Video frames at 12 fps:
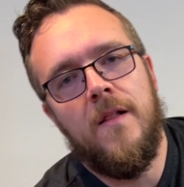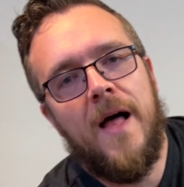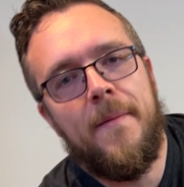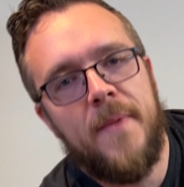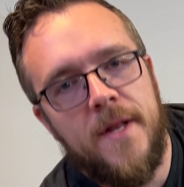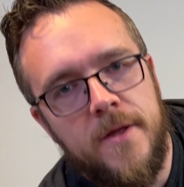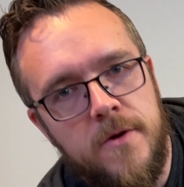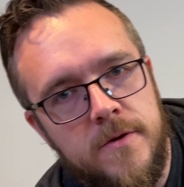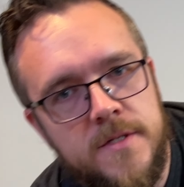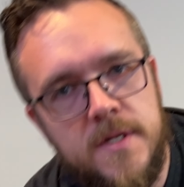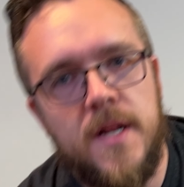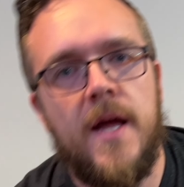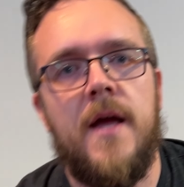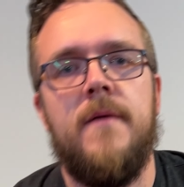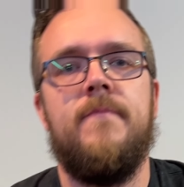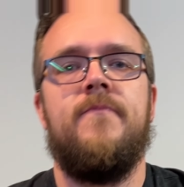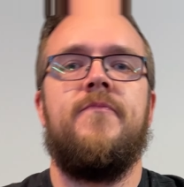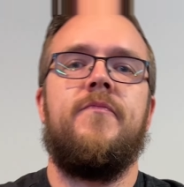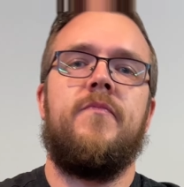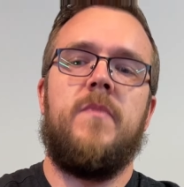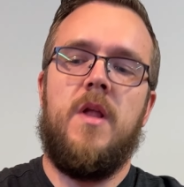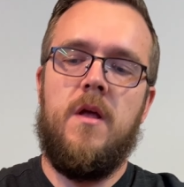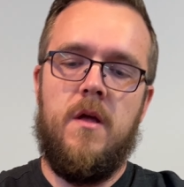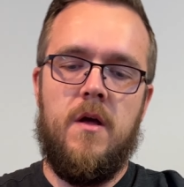I'm going to use today,
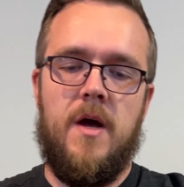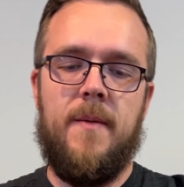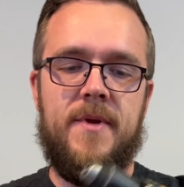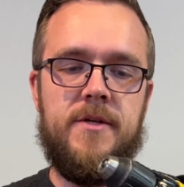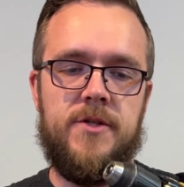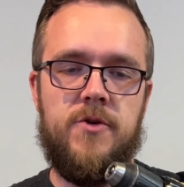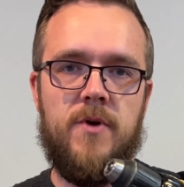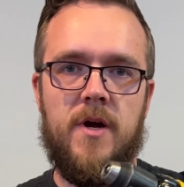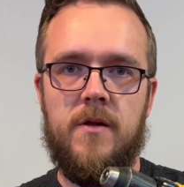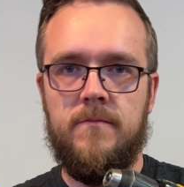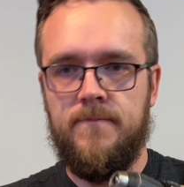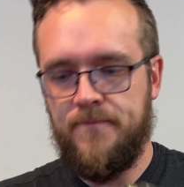I'm gonna use a drill.